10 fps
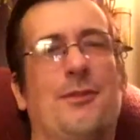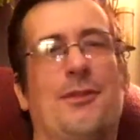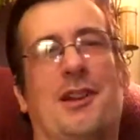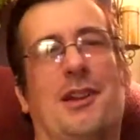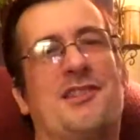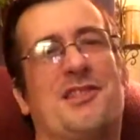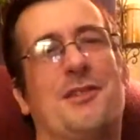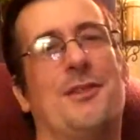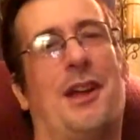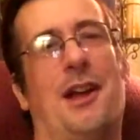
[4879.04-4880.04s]
Let's do
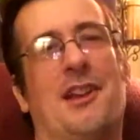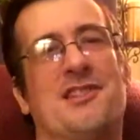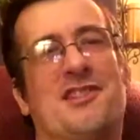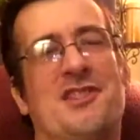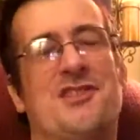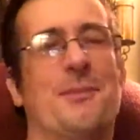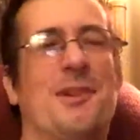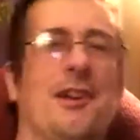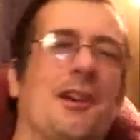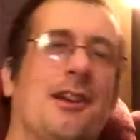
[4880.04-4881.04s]
that. Let's get Jimmy in
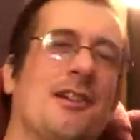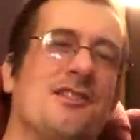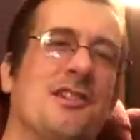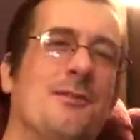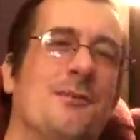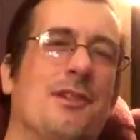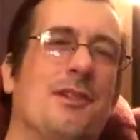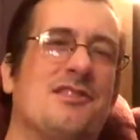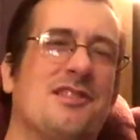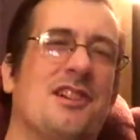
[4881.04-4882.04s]
here. Let's see
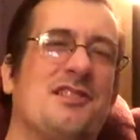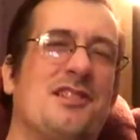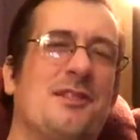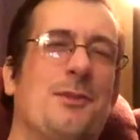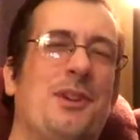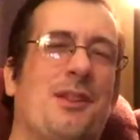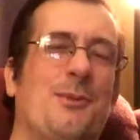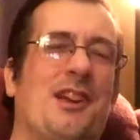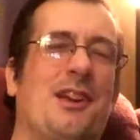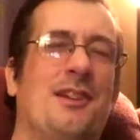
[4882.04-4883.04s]
what we three
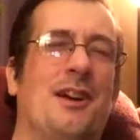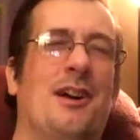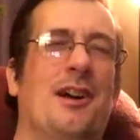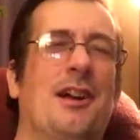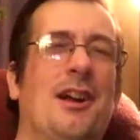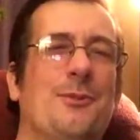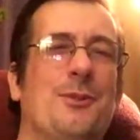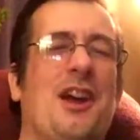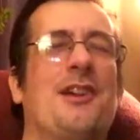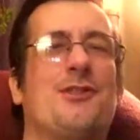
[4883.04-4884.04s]
can what kind
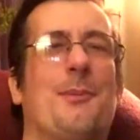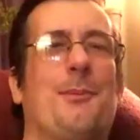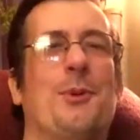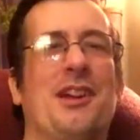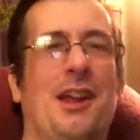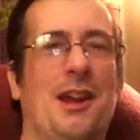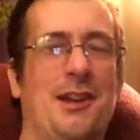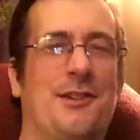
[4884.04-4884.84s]
of trouble we can get into.